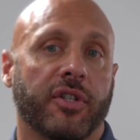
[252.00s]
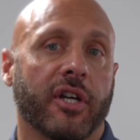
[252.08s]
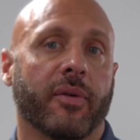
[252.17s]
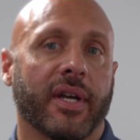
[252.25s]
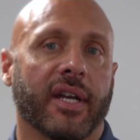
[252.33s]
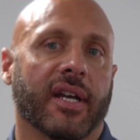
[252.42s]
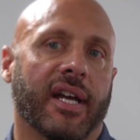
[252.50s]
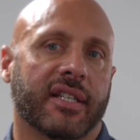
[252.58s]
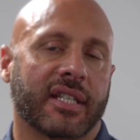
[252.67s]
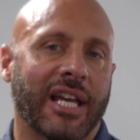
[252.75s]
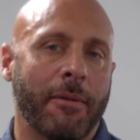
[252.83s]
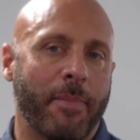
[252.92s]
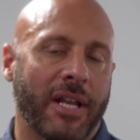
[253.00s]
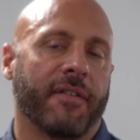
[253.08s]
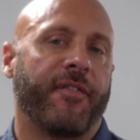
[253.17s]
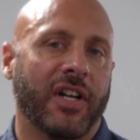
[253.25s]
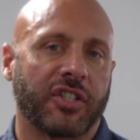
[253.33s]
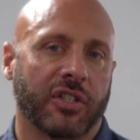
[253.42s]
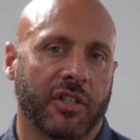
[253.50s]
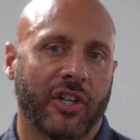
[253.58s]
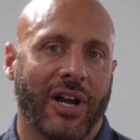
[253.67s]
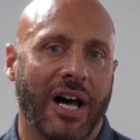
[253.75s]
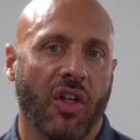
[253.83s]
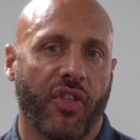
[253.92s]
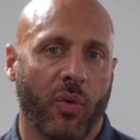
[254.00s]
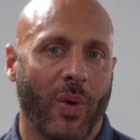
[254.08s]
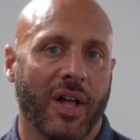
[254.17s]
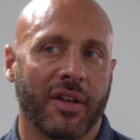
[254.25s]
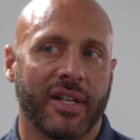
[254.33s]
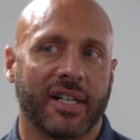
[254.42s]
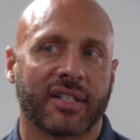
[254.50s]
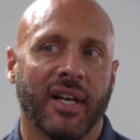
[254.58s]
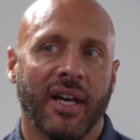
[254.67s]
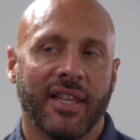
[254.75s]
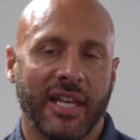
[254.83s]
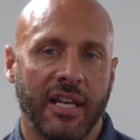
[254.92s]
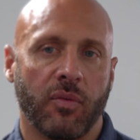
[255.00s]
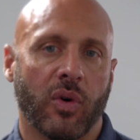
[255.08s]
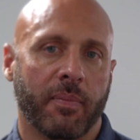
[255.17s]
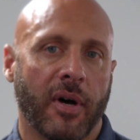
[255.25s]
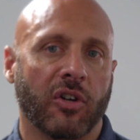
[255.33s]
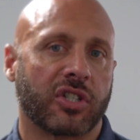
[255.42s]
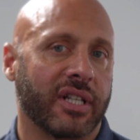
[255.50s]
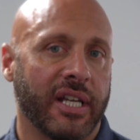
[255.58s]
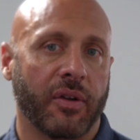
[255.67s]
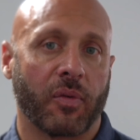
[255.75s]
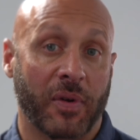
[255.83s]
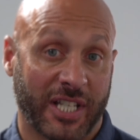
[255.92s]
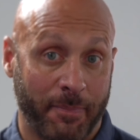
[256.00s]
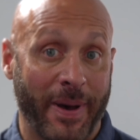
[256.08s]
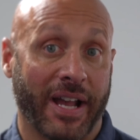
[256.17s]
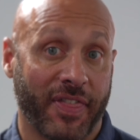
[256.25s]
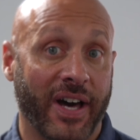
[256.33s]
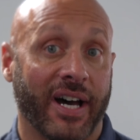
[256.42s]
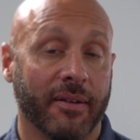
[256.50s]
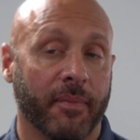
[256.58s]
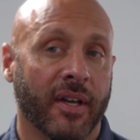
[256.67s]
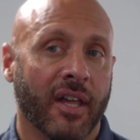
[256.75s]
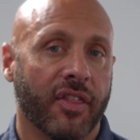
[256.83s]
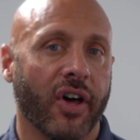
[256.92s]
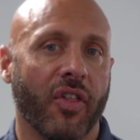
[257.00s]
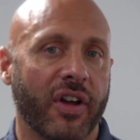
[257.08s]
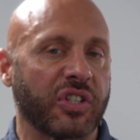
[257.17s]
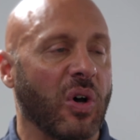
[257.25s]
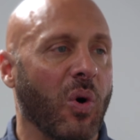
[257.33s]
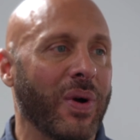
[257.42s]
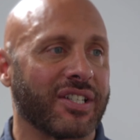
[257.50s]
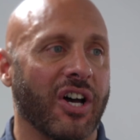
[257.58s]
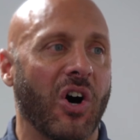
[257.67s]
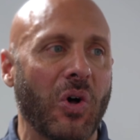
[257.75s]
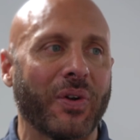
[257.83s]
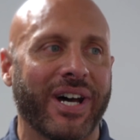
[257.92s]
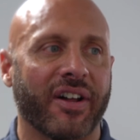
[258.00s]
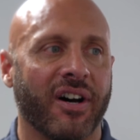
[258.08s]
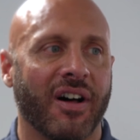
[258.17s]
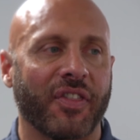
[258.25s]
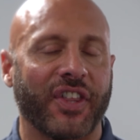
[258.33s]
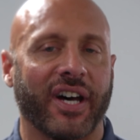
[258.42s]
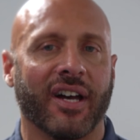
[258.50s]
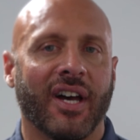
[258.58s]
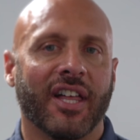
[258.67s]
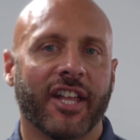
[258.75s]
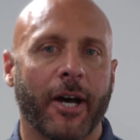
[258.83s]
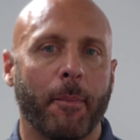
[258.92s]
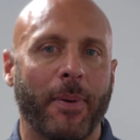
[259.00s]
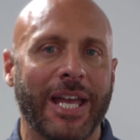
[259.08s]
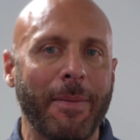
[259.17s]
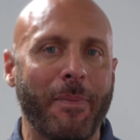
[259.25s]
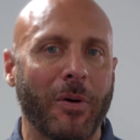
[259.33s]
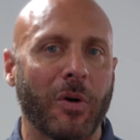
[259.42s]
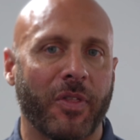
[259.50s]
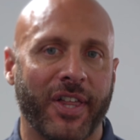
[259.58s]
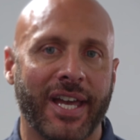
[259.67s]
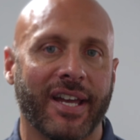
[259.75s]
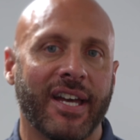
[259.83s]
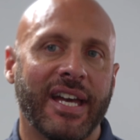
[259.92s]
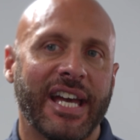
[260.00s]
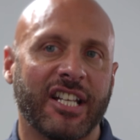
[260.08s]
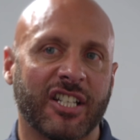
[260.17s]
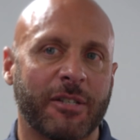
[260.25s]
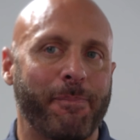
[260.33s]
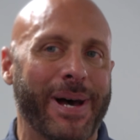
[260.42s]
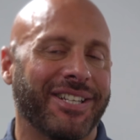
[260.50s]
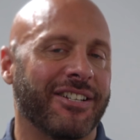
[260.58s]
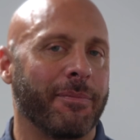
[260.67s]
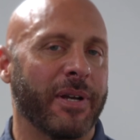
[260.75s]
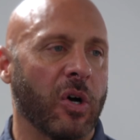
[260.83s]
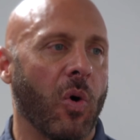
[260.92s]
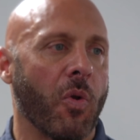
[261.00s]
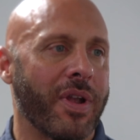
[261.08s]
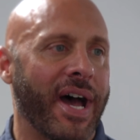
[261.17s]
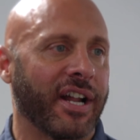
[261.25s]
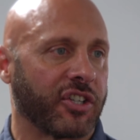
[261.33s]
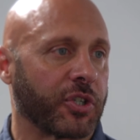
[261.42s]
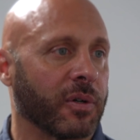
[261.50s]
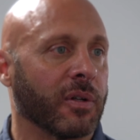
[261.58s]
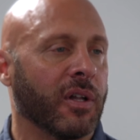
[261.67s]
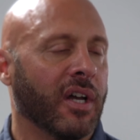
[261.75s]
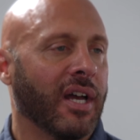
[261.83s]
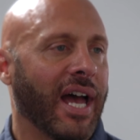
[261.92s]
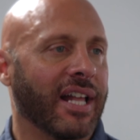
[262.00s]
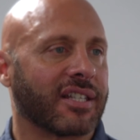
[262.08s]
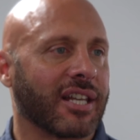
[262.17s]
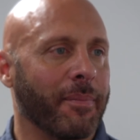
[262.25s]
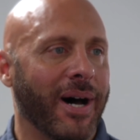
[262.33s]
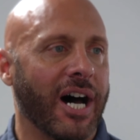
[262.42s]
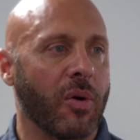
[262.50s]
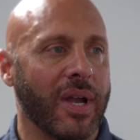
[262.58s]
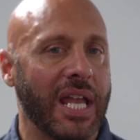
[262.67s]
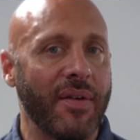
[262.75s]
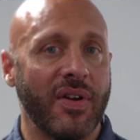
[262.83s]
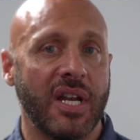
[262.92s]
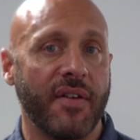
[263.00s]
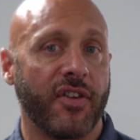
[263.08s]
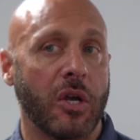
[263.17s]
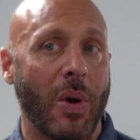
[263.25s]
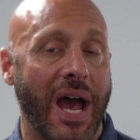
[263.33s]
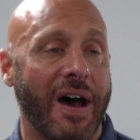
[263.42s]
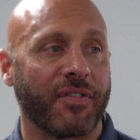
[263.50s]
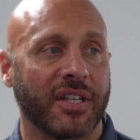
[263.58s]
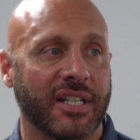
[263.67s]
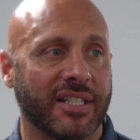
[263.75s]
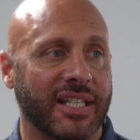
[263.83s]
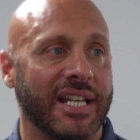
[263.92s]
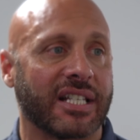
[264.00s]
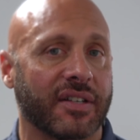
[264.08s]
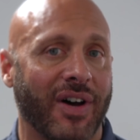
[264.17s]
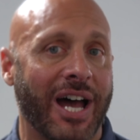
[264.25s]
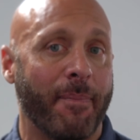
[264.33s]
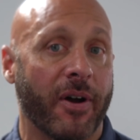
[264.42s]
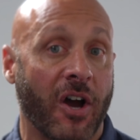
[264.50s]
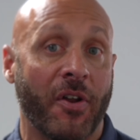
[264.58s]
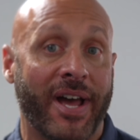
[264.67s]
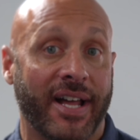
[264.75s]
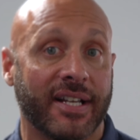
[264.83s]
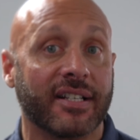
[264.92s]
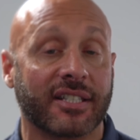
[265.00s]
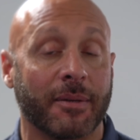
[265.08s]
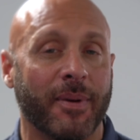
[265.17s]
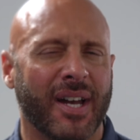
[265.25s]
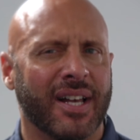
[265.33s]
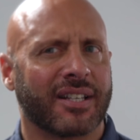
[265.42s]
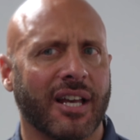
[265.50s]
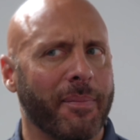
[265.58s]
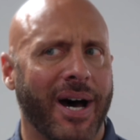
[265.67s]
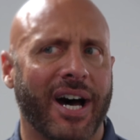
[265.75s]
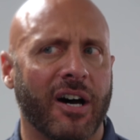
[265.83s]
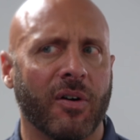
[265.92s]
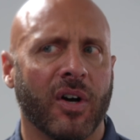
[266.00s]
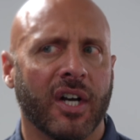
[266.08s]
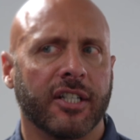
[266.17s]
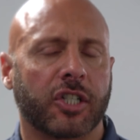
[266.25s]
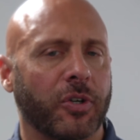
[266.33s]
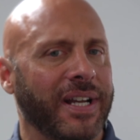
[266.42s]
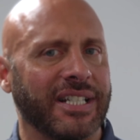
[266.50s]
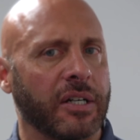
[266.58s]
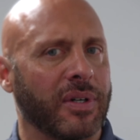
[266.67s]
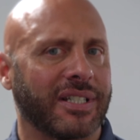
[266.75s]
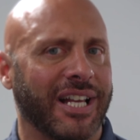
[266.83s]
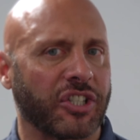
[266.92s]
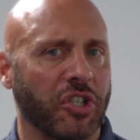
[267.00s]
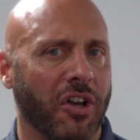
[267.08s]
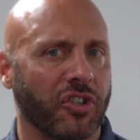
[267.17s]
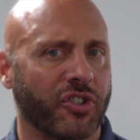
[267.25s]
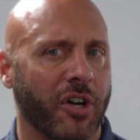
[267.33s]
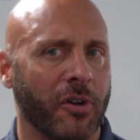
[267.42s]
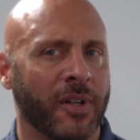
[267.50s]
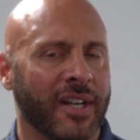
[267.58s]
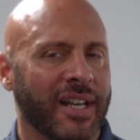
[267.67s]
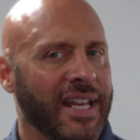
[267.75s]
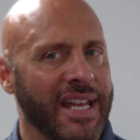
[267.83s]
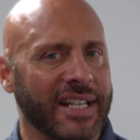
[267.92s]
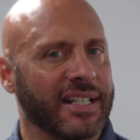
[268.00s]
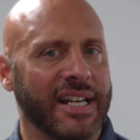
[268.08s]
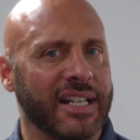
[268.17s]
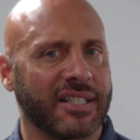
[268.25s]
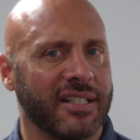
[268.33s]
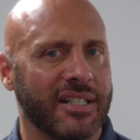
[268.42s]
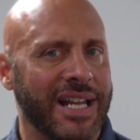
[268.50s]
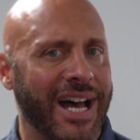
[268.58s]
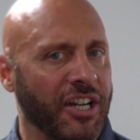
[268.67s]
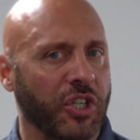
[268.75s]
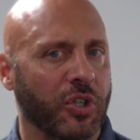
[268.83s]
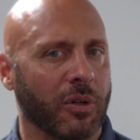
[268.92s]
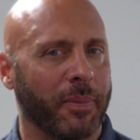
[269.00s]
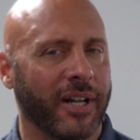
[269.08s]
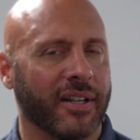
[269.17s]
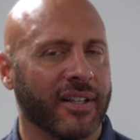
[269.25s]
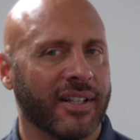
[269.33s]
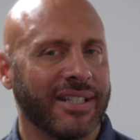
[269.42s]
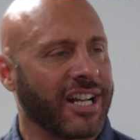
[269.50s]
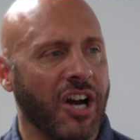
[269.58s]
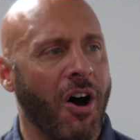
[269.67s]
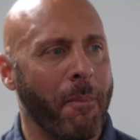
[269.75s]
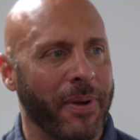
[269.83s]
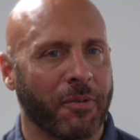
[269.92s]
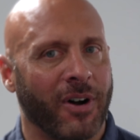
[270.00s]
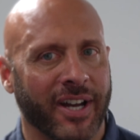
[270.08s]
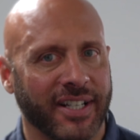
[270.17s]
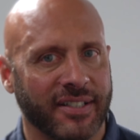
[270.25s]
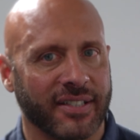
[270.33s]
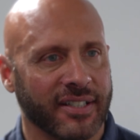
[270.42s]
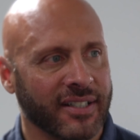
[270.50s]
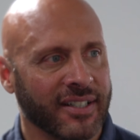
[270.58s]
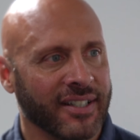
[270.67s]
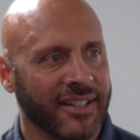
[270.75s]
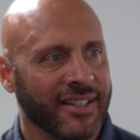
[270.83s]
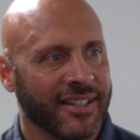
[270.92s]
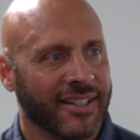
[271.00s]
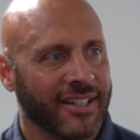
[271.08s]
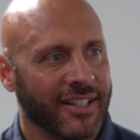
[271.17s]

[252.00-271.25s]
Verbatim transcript: doing is again beneficial to your health and wellness, they will mostly respect that. Though there's always a holdout, aren't there? There are people who think it's just better to be all natural and somehow, even if you have the disease of hypogonadism, somehow treating it with testosterone is, not natural, but that can't be right. It's a